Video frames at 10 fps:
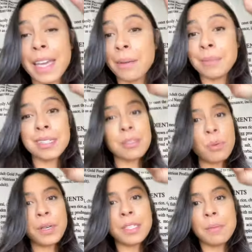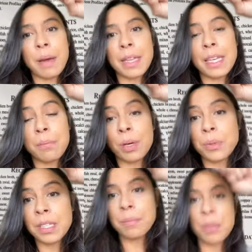am disappointed by the
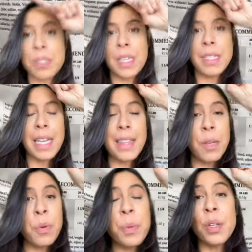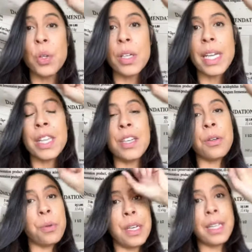protein percent, and then when we look at the
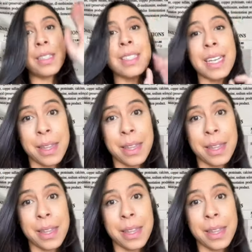ingredients, get